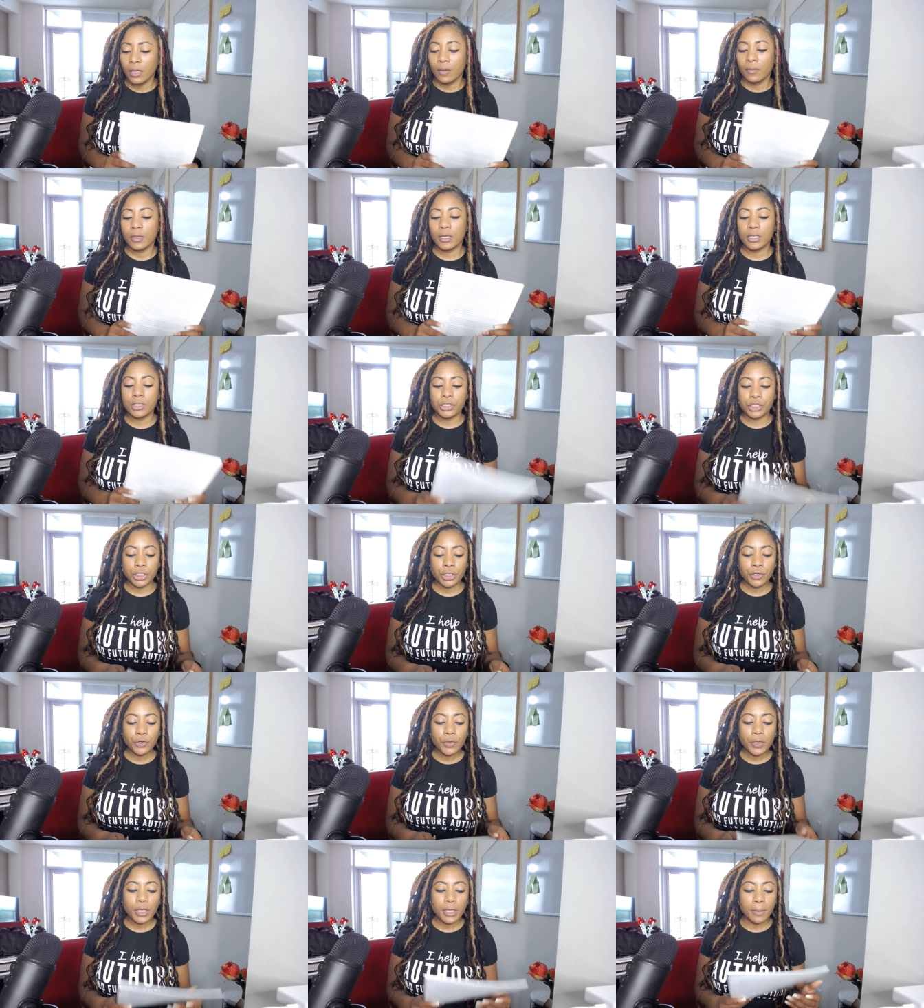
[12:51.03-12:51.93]
Because
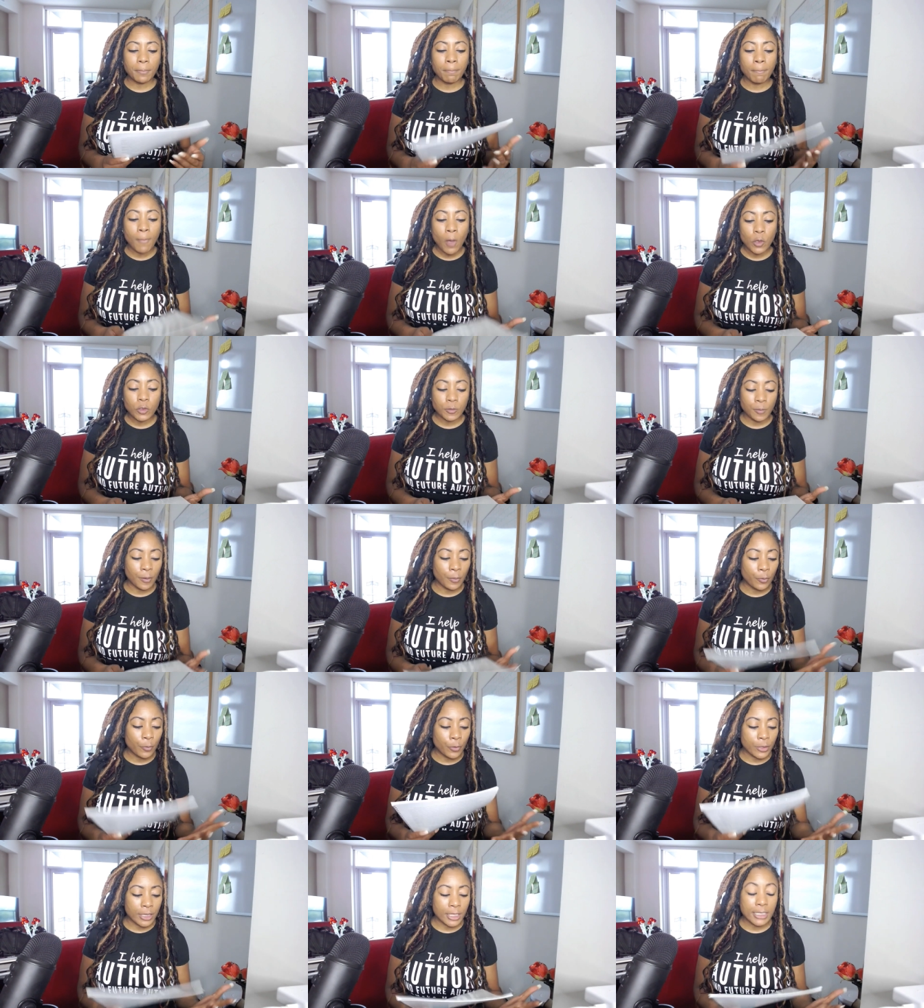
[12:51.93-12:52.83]
generally, most
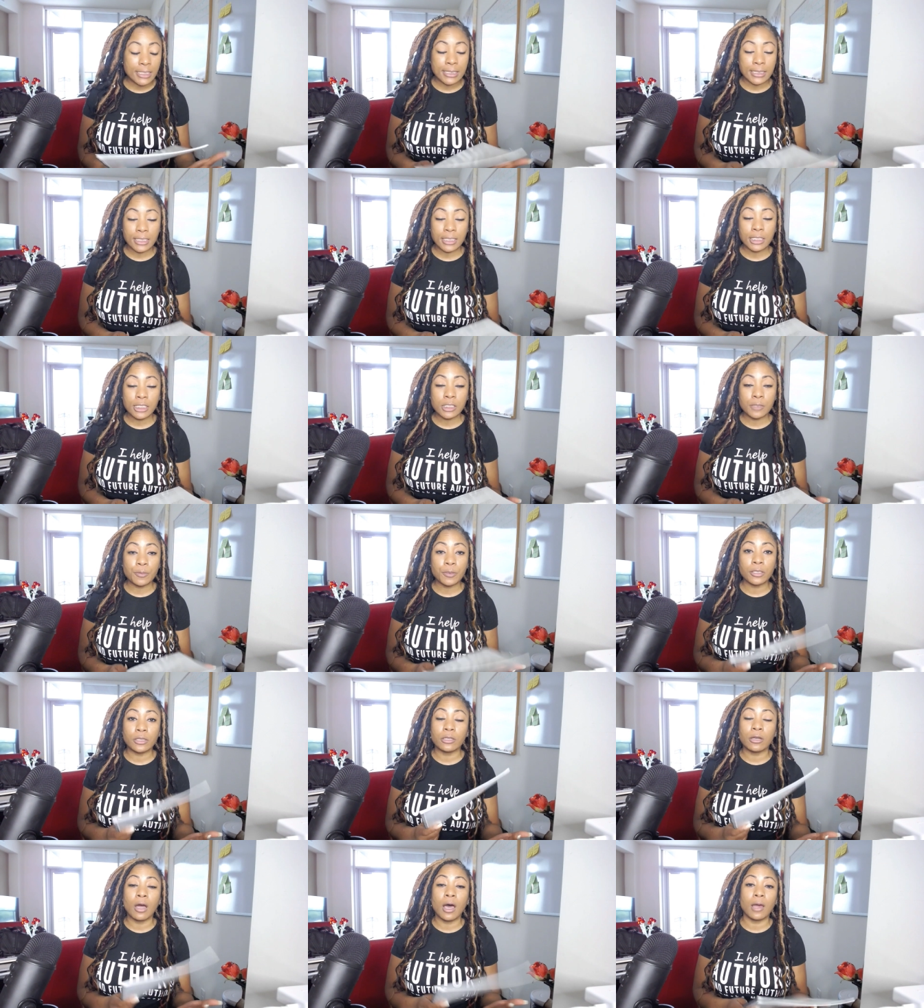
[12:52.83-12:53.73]
people, when they see this
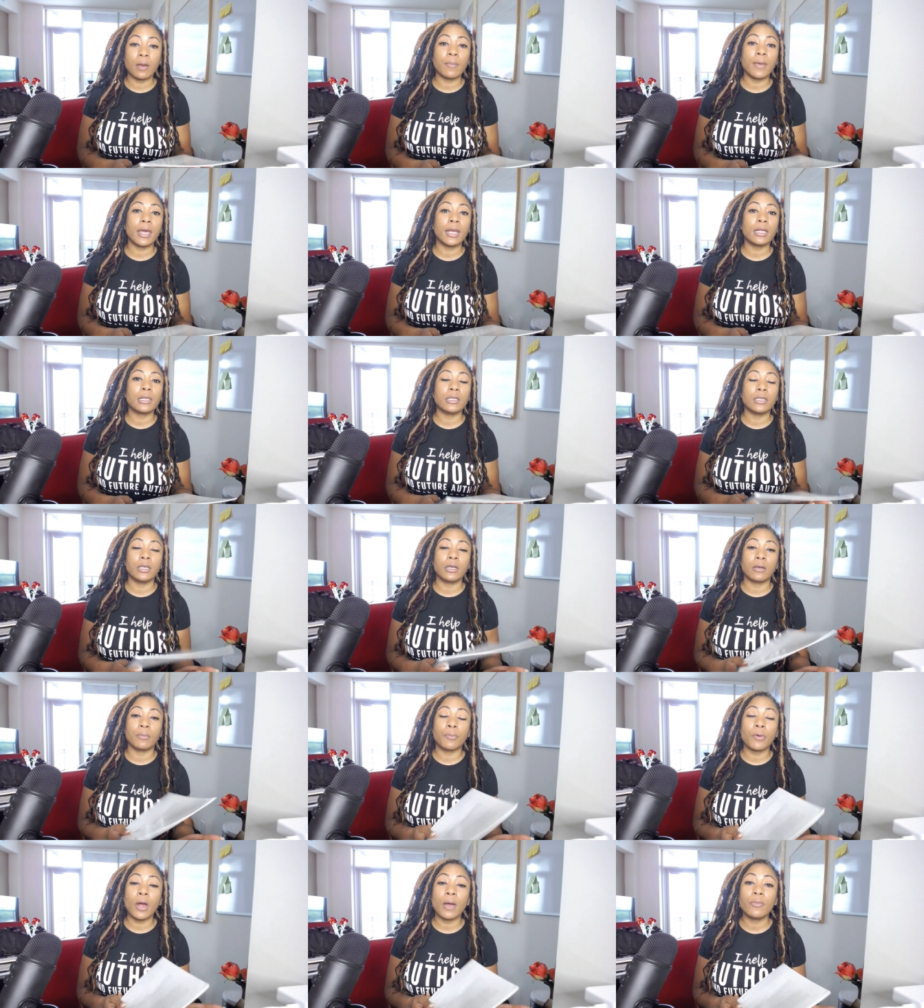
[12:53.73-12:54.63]
book, they're automatically gonna
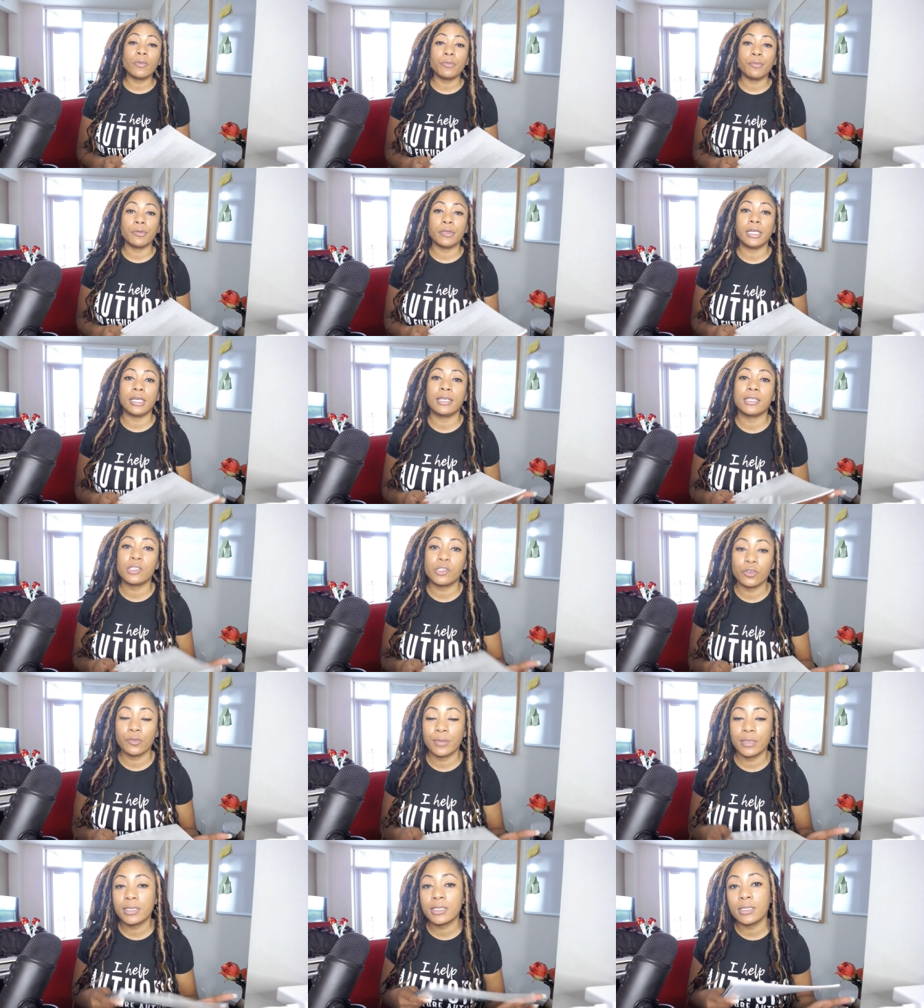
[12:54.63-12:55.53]
probably
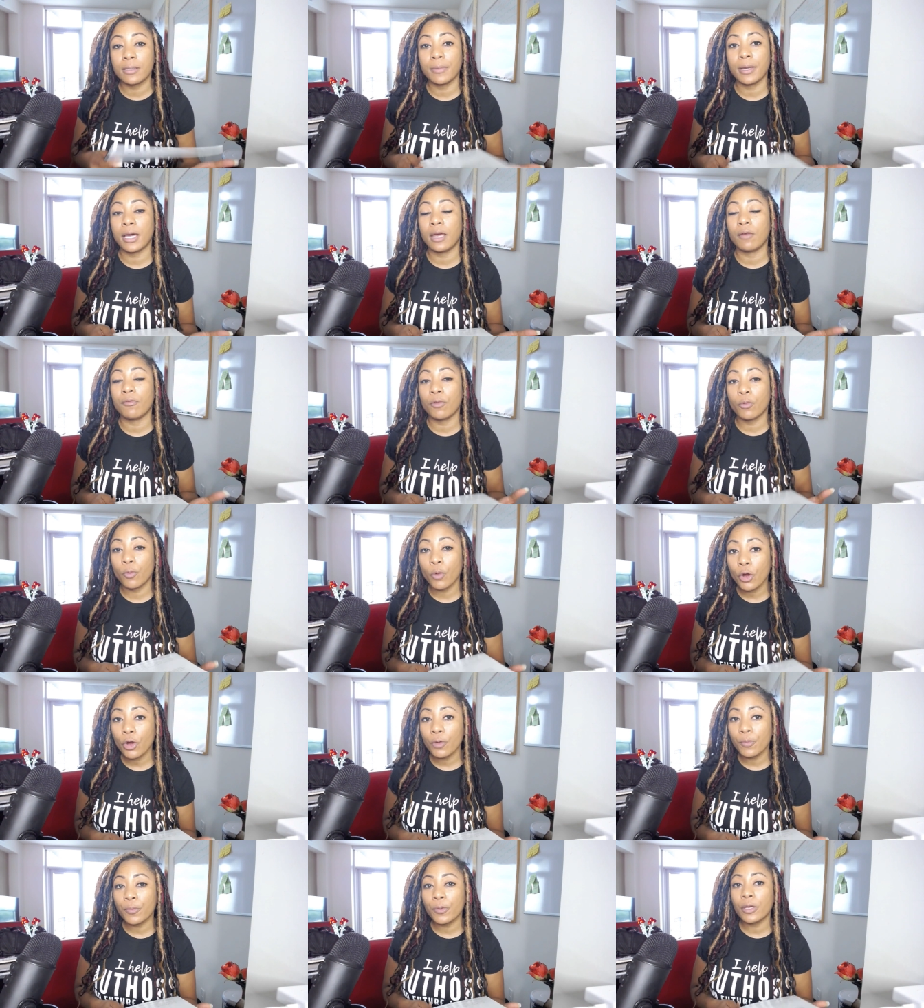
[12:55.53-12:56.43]
assume it's some kind of a
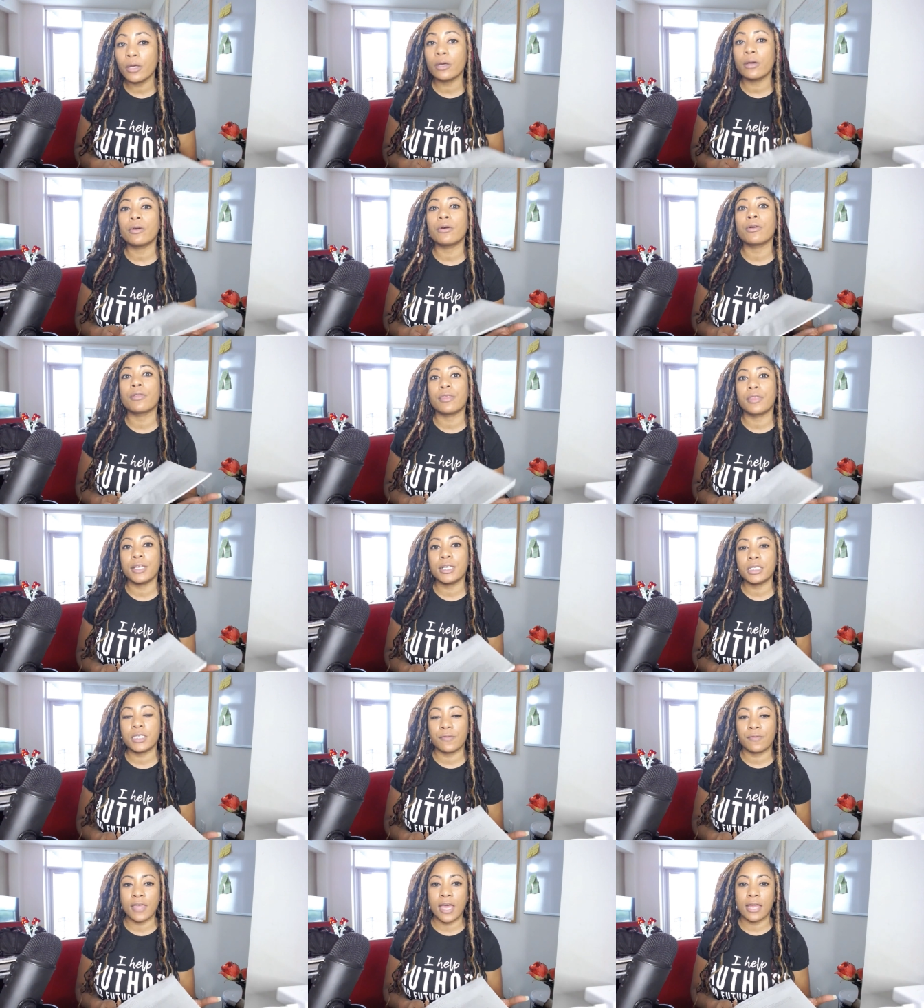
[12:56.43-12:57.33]
workbook or things
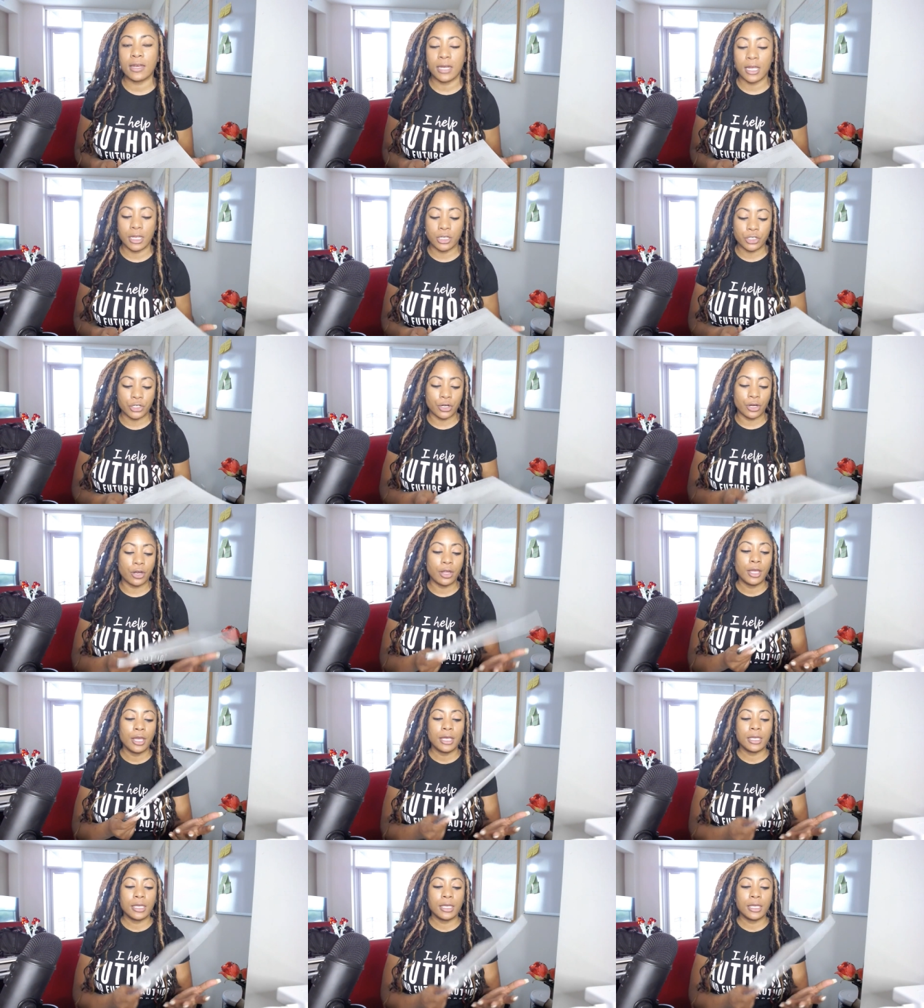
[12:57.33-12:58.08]
of that nature.